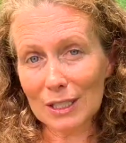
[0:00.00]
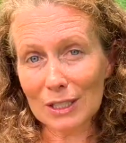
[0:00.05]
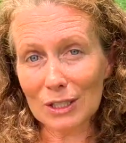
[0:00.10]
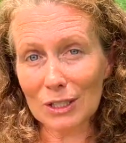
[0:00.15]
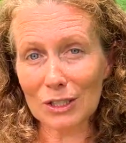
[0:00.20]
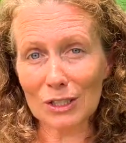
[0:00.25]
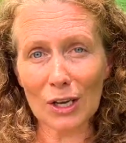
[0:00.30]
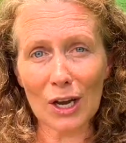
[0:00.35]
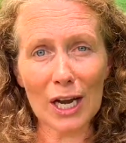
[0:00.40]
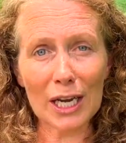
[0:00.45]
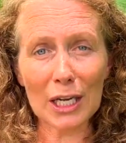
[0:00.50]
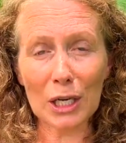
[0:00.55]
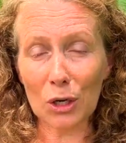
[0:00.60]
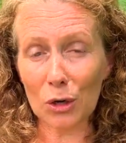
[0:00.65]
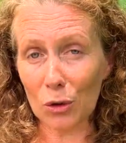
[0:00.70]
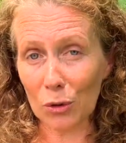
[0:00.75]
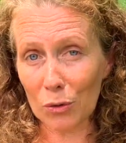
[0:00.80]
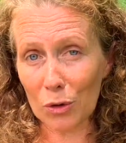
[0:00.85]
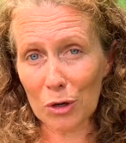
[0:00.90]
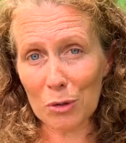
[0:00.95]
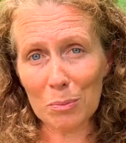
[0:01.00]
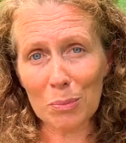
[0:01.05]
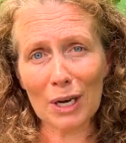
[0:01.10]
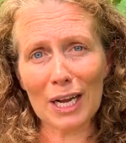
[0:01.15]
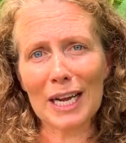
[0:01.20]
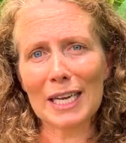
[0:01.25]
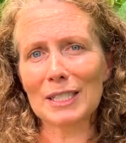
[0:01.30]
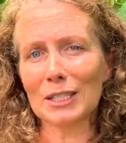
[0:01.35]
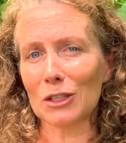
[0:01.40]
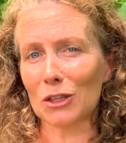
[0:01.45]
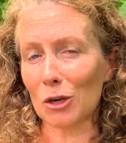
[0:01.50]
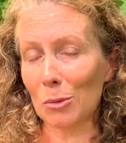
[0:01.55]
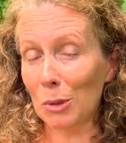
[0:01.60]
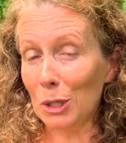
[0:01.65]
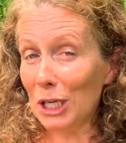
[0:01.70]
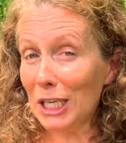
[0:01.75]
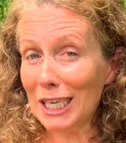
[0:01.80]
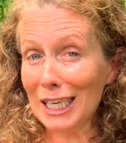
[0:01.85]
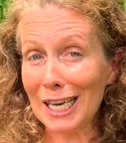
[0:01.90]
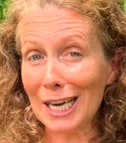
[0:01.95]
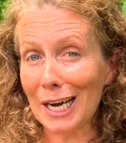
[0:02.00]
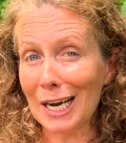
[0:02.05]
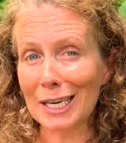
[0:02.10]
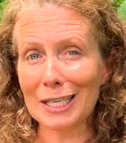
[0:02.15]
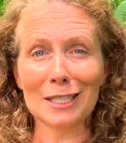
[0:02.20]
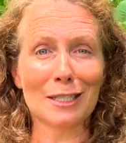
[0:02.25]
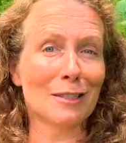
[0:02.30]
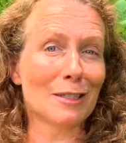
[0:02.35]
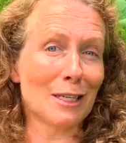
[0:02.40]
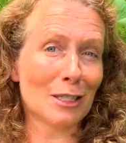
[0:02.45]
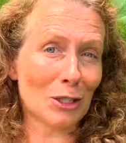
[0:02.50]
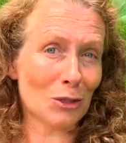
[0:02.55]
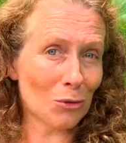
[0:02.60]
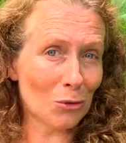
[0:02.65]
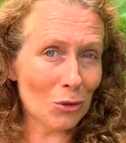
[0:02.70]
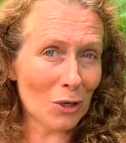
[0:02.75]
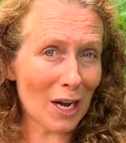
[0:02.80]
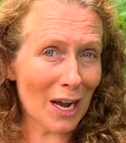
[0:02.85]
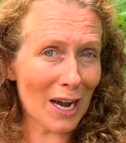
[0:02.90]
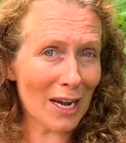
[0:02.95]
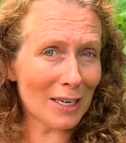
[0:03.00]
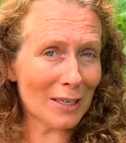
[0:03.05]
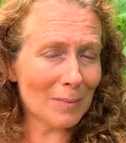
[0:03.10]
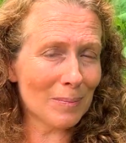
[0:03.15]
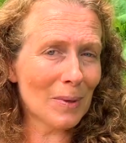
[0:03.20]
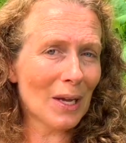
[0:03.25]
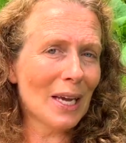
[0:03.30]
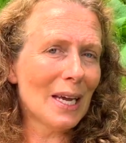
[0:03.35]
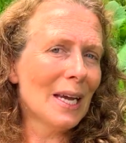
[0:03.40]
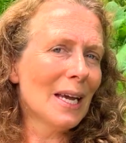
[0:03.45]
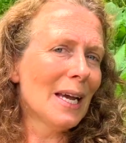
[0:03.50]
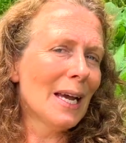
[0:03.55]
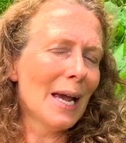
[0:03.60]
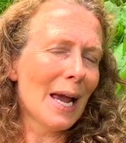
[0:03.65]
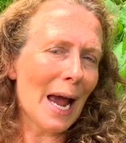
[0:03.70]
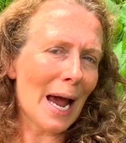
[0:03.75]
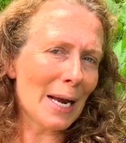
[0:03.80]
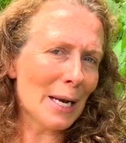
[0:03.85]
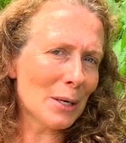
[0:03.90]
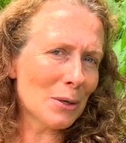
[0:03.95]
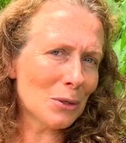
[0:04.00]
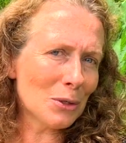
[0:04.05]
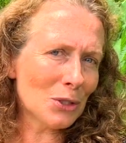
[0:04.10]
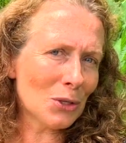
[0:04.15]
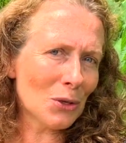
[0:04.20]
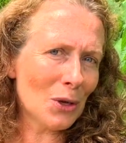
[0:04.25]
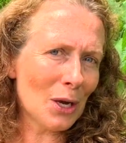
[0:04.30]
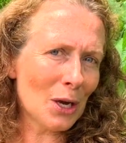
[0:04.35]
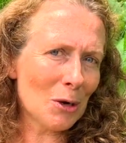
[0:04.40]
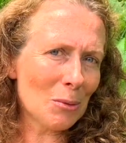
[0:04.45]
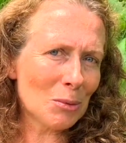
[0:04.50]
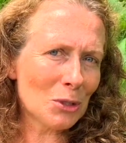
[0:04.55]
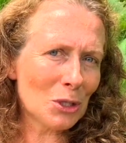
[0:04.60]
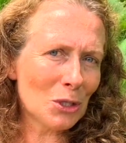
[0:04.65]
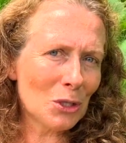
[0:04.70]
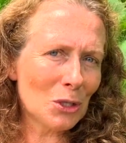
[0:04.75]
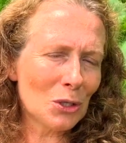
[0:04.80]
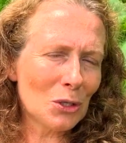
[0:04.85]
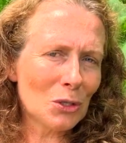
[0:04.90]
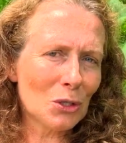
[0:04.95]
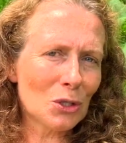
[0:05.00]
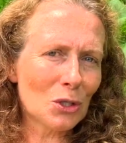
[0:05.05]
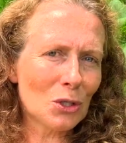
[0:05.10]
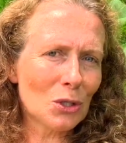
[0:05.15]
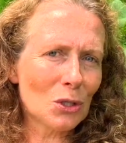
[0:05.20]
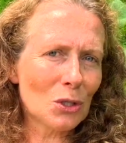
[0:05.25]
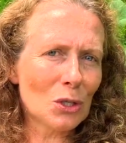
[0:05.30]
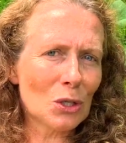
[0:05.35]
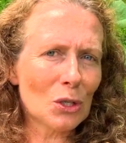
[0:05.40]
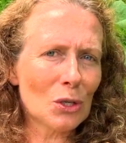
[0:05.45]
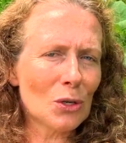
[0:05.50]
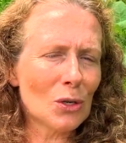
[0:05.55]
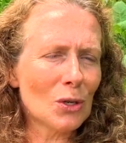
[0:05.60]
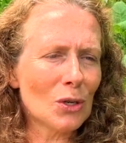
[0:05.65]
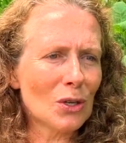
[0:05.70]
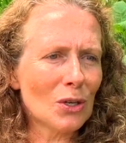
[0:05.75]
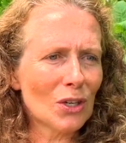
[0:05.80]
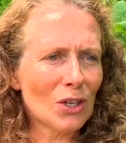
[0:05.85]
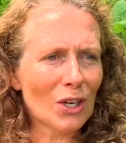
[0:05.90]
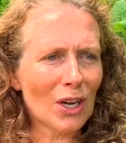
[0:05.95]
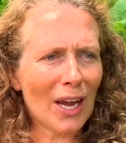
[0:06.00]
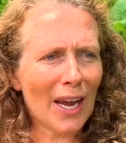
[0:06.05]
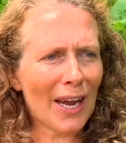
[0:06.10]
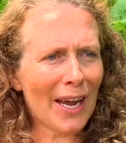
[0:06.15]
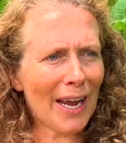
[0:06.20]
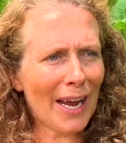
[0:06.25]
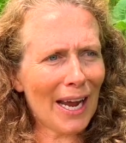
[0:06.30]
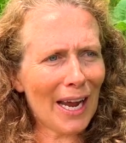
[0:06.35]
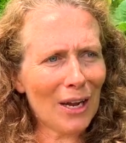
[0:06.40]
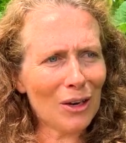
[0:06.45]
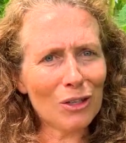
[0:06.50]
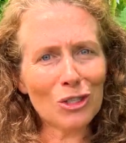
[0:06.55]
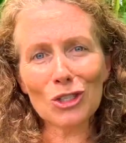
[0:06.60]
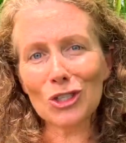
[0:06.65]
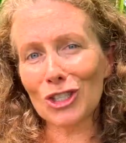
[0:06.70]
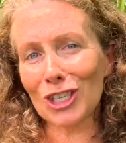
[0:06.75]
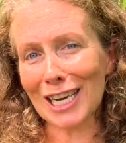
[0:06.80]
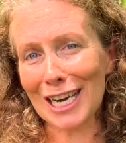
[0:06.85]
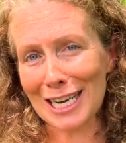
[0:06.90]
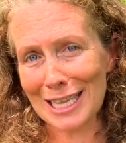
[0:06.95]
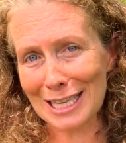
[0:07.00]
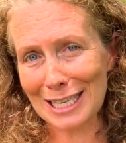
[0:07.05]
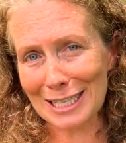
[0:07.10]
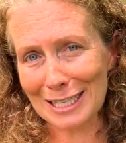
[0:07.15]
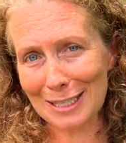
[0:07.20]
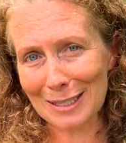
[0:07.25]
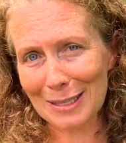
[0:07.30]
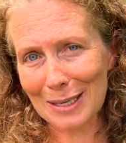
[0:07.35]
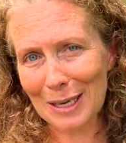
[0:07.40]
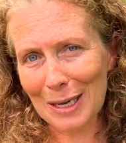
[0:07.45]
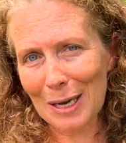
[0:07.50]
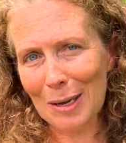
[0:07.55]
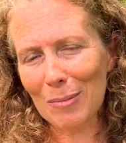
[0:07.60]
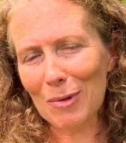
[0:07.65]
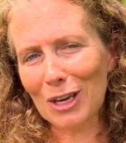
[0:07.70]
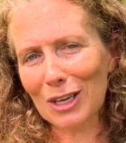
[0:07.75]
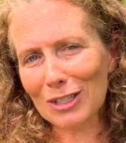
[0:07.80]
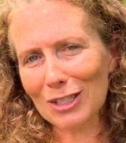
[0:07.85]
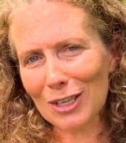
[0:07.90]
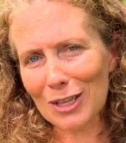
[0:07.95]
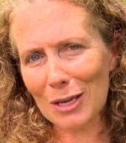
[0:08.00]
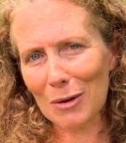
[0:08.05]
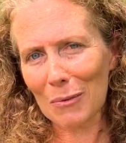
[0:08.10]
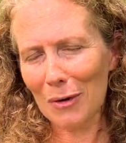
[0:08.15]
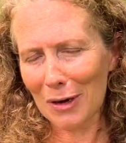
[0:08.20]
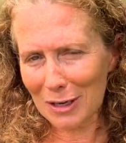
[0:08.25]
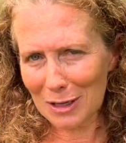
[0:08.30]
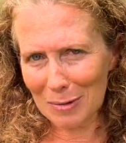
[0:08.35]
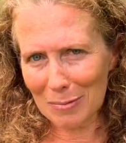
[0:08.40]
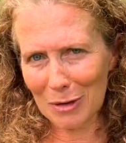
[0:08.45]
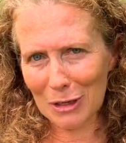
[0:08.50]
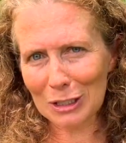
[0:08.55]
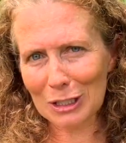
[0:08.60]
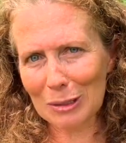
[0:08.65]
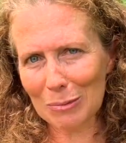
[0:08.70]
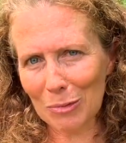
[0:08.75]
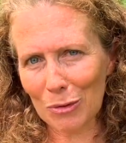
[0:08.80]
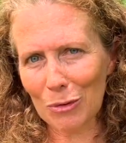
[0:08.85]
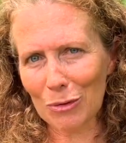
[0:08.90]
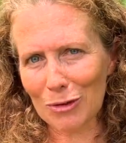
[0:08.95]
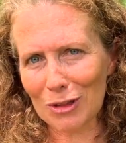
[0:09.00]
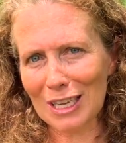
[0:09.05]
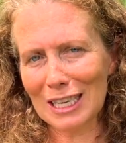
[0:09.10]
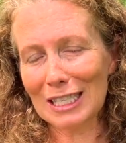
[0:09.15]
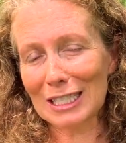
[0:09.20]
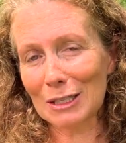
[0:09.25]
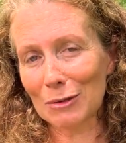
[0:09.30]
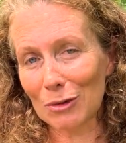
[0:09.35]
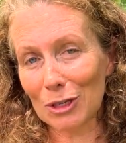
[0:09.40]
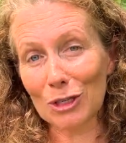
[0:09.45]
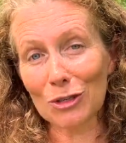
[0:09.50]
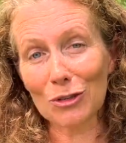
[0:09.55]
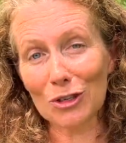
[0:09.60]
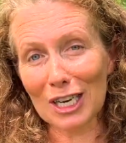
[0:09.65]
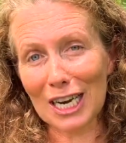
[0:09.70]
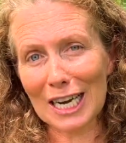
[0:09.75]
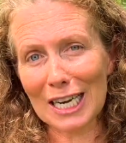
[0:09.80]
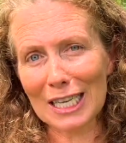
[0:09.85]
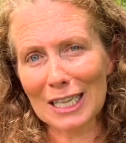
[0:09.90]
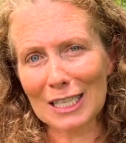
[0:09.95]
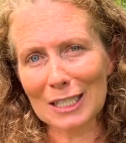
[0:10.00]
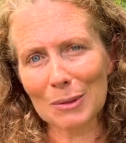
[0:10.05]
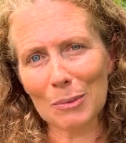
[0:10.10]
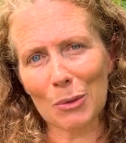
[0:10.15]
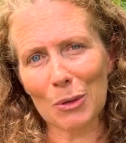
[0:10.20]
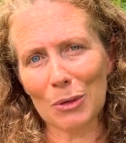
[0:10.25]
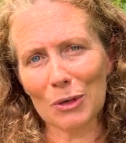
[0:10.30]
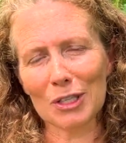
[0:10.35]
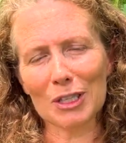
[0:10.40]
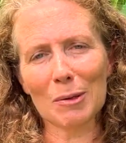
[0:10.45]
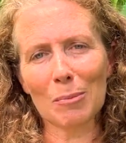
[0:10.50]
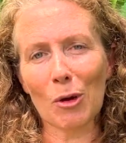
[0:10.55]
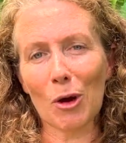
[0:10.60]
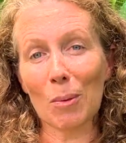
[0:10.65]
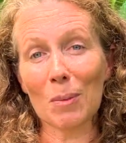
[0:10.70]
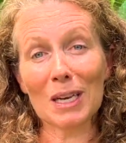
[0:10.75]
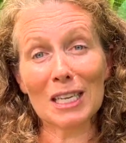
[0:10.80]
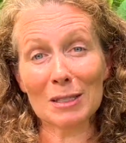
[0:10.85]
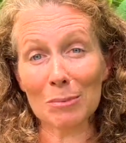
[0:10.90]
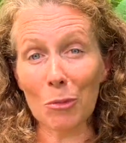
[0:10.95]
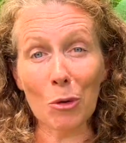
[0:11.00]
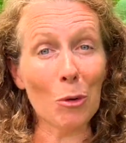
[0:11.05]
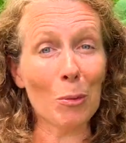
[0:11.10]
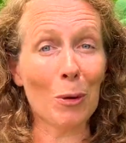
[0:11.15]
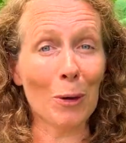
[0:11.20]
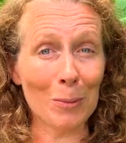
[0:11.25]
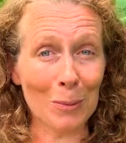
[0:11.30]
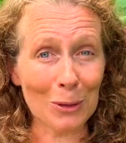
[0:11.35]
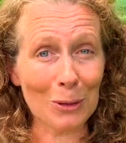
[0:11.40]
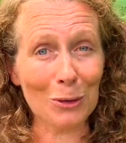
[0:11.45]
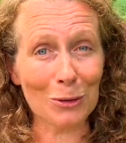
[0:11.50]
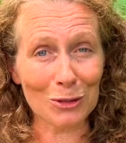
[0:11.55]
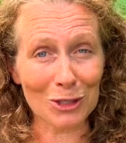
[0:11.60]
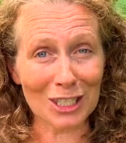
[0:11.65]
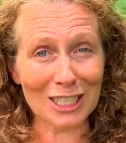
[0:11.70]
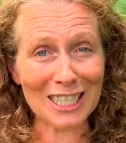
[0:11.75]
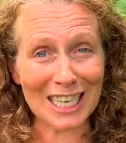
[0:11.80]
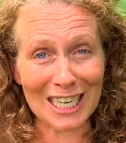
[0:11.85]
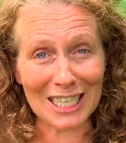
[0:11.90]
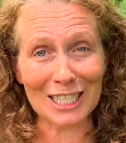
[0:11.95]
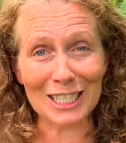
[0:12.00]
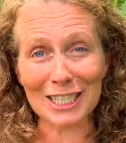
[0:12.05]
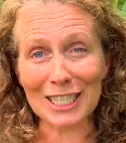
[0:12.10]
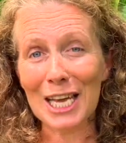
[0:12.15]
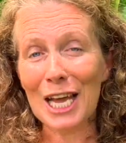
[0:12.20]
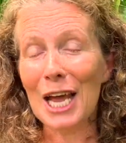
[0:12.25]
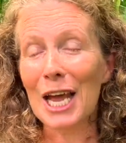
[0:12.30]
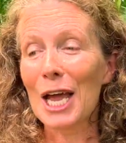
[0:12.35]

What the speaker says: designing your own place, a community garden, a school garden. And it also helps you to learn how to share this, because I think one of the most important things that we do need in this world at the moment is more permaculture teachers.